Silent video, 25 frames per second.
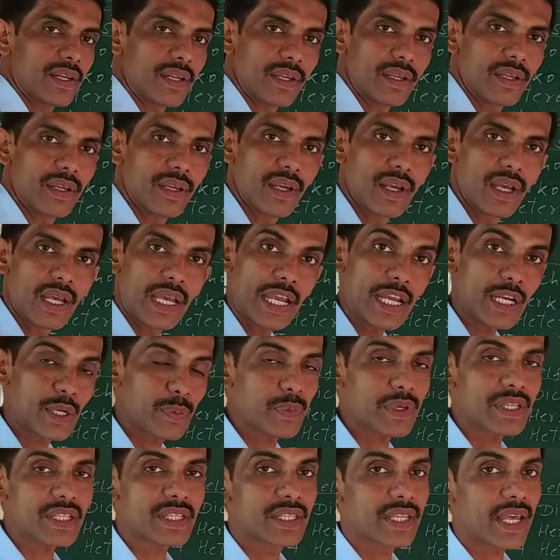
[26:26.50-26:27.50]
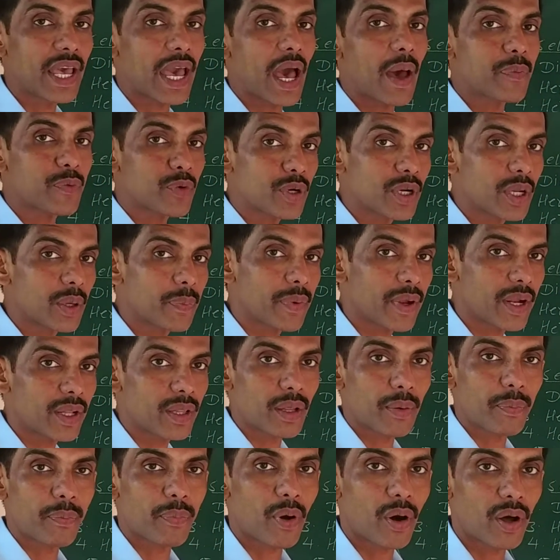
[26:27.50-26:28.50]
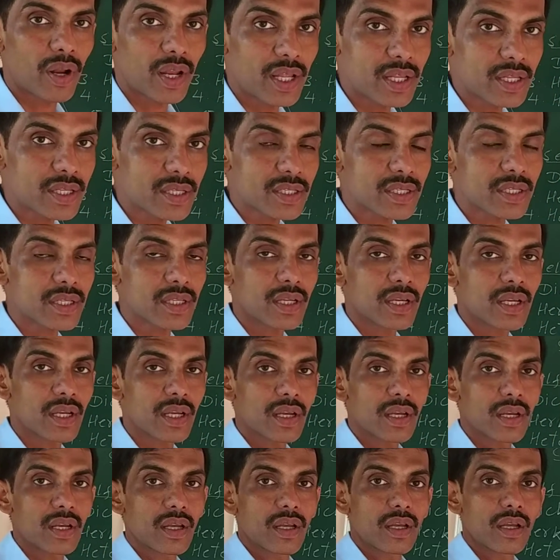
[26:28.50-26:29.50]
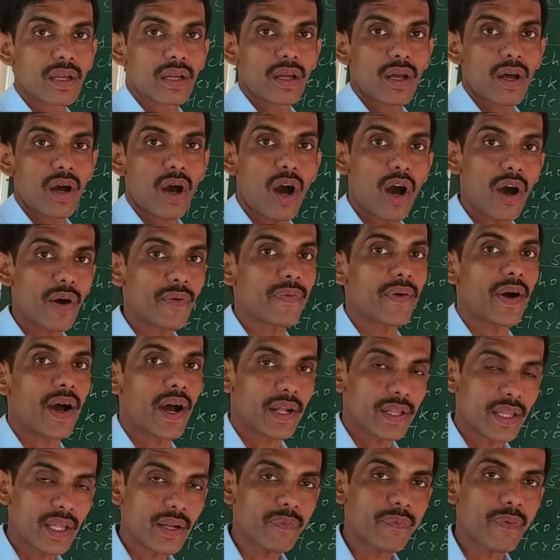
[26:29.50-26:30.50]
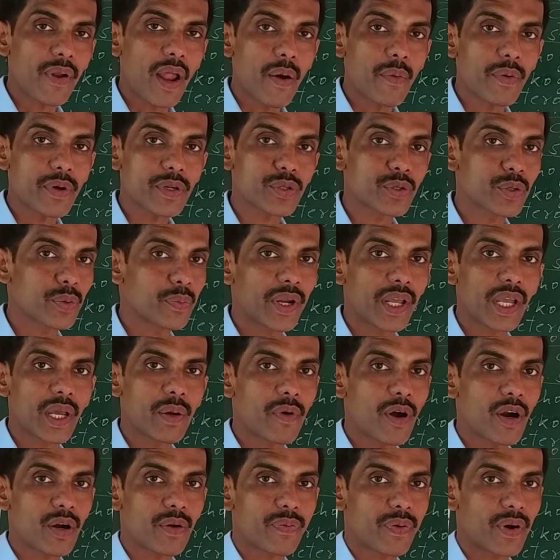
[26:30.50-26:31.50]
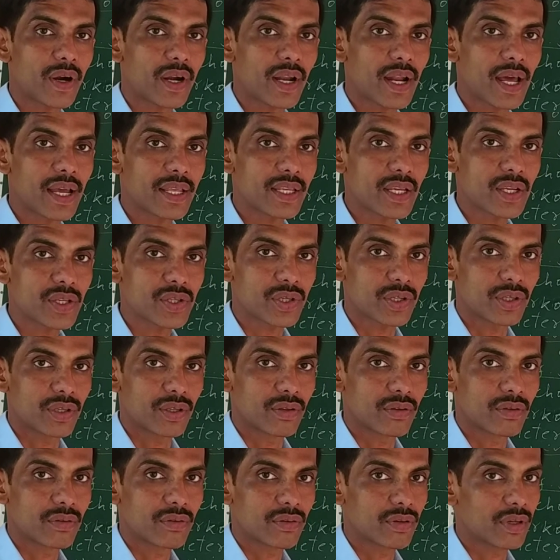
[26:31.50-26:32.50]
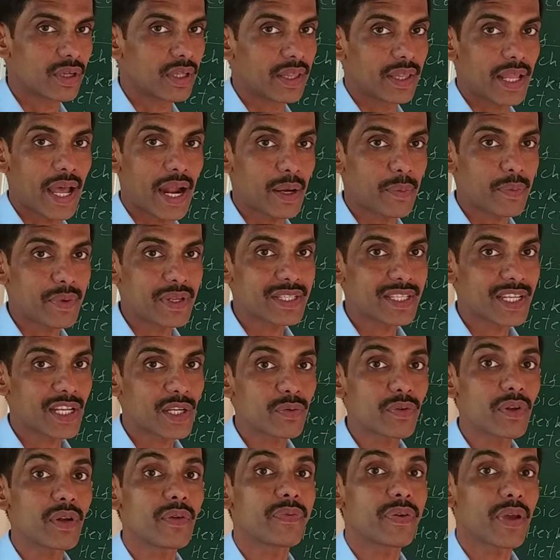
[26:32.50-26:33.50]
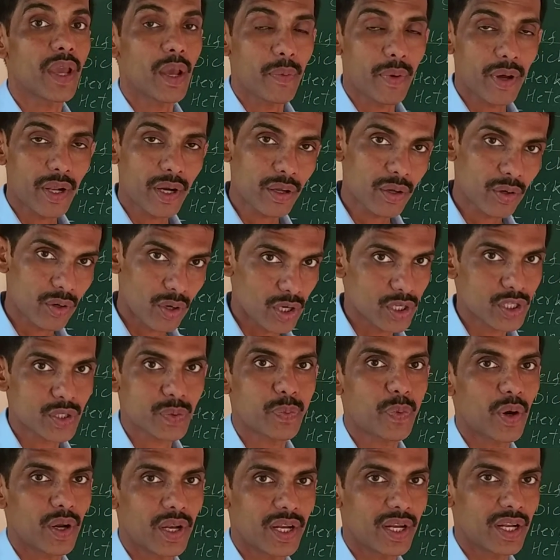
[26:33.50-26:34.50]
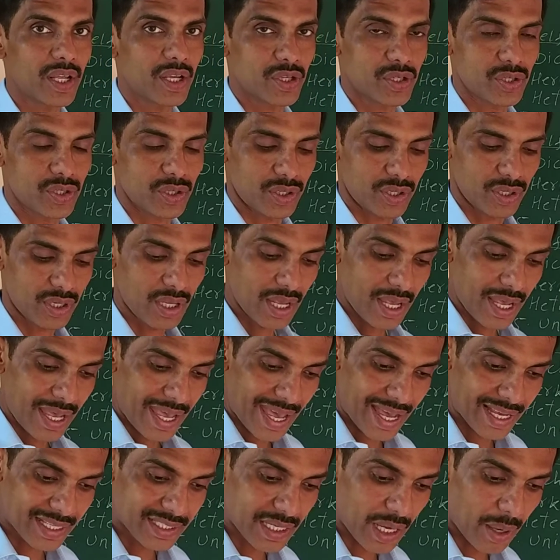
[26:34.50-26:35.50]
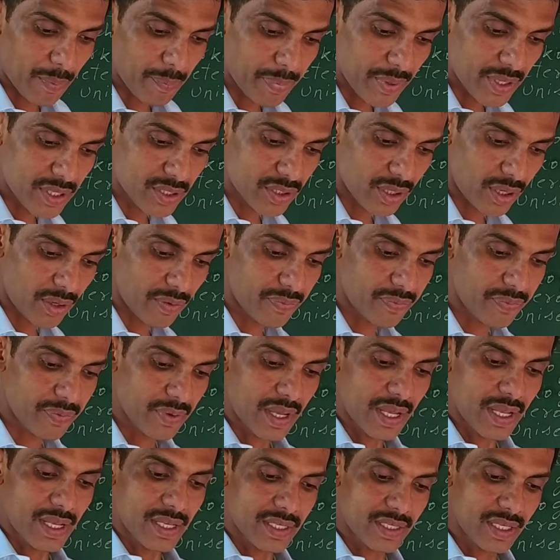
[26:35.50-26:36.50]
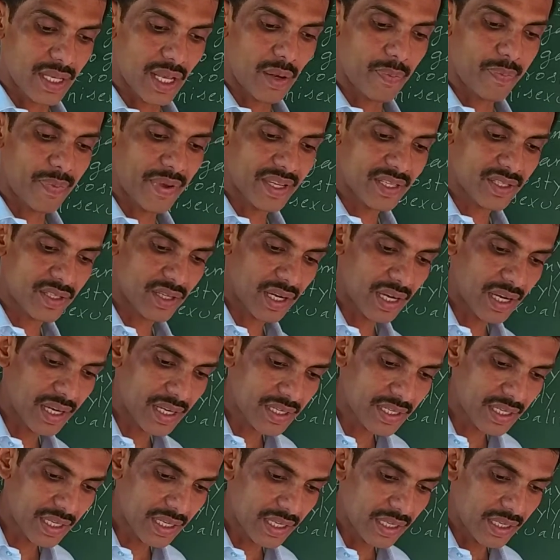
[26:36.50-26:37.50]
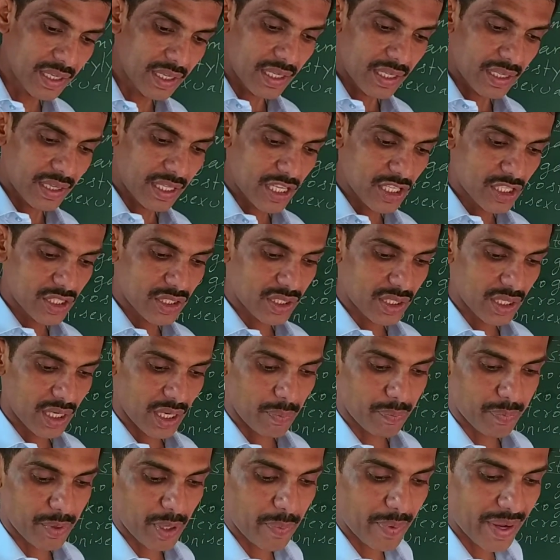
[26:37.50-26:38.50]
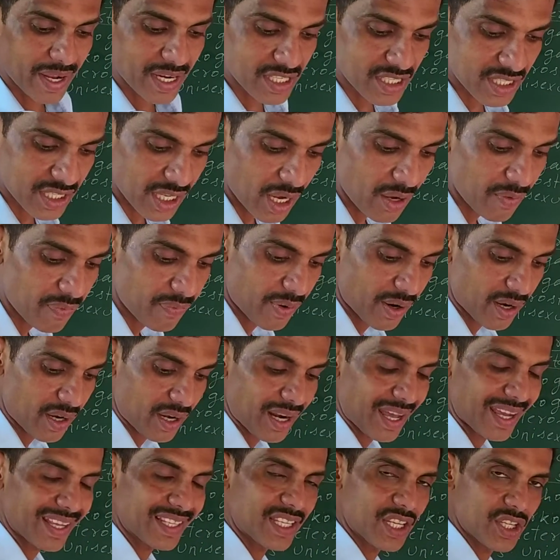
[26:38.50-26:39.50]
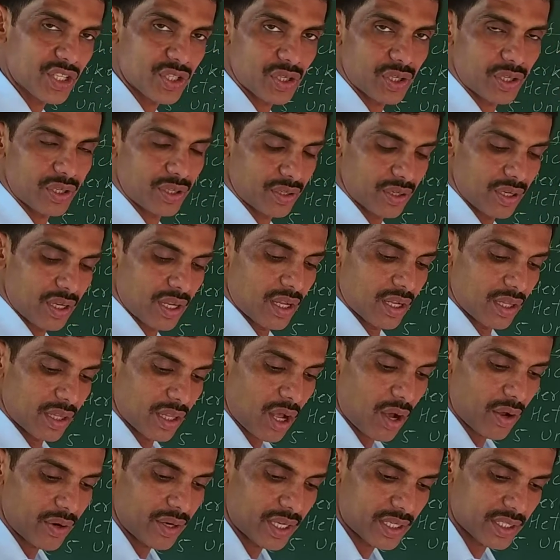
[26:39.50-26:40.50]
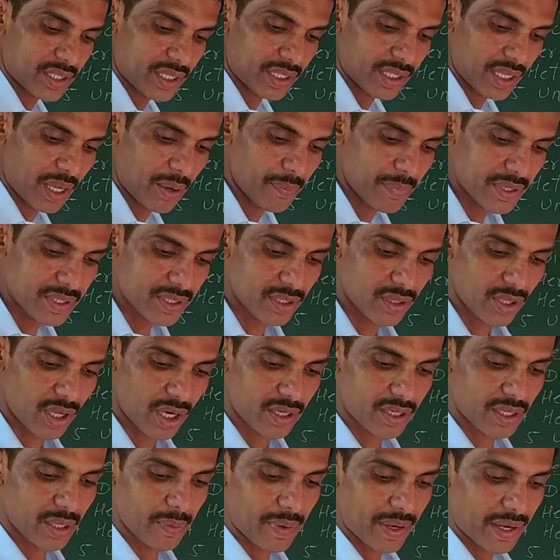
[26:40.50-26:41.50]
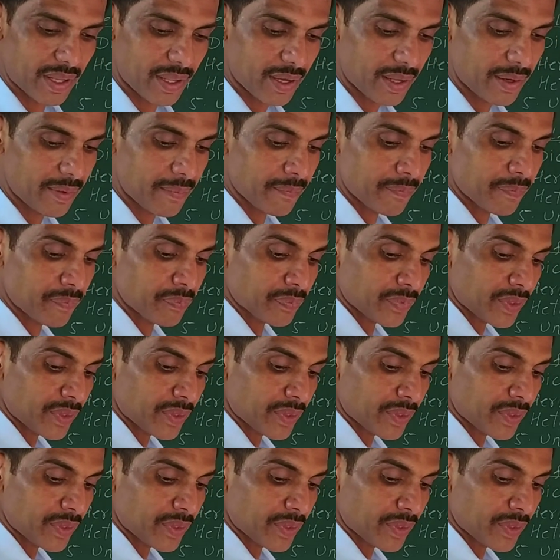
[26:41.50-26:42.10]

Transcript: It means they have to depend the pollens of other flowers to bring about fertilization. So that means it will favor cross-pollination. Examples of self-sterility, this uh, prevents self-fertilization. Now next example is not given here. The